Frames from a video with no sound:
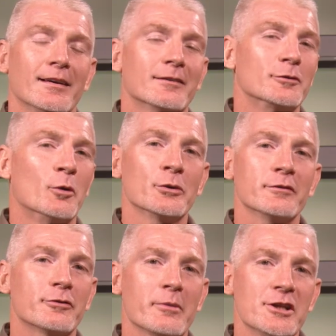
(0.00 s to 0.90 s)
For more
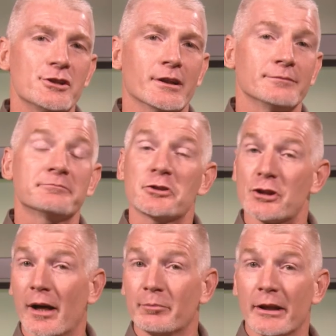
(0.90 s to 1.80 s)
information on
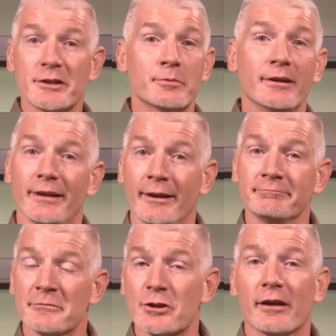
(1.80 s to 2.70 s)
shot placement
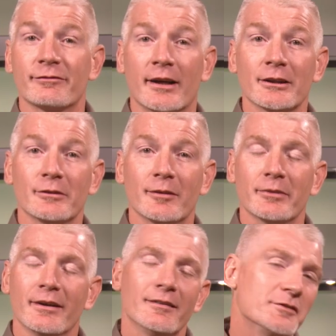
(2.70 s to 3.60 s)
and shot follow-up,
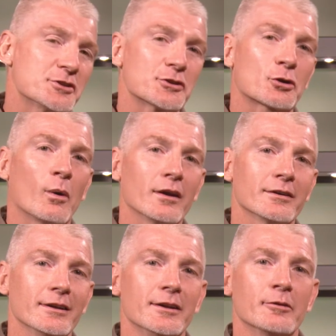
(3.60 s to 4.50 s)
visit the Quality
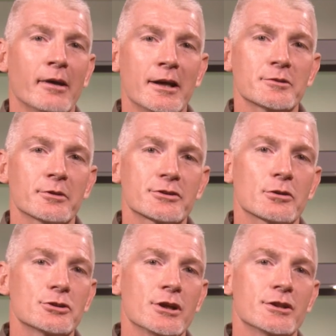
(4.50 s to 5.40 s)
Deer Management
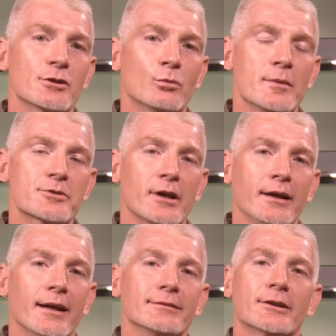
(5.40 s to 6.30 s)
Association website
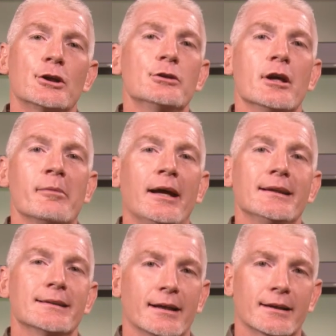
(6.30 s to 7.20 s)
at
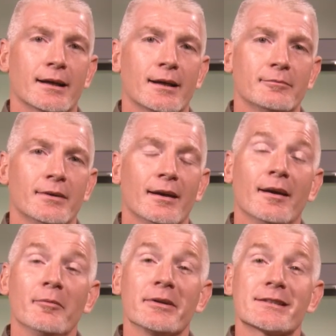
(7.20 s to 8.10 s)
qdma.com.
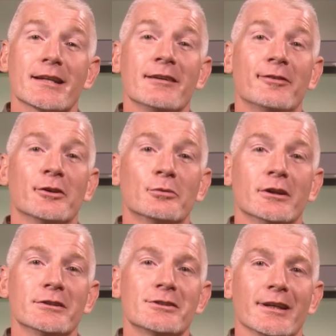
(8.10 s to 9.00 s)
Be safe in the
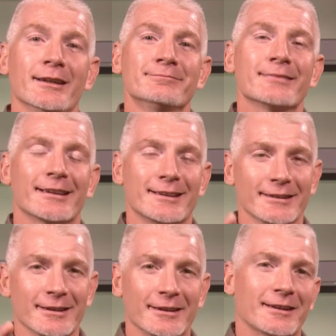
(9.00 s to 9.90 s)
woods and good
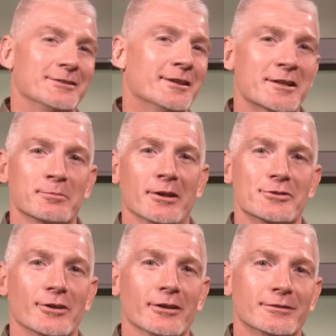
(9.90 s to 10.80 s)
luck on your next blood
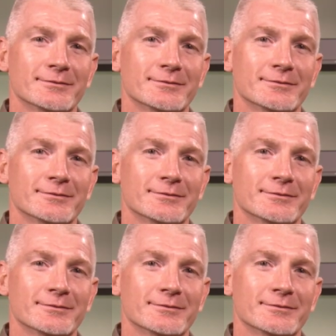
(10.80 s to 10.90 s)
trail.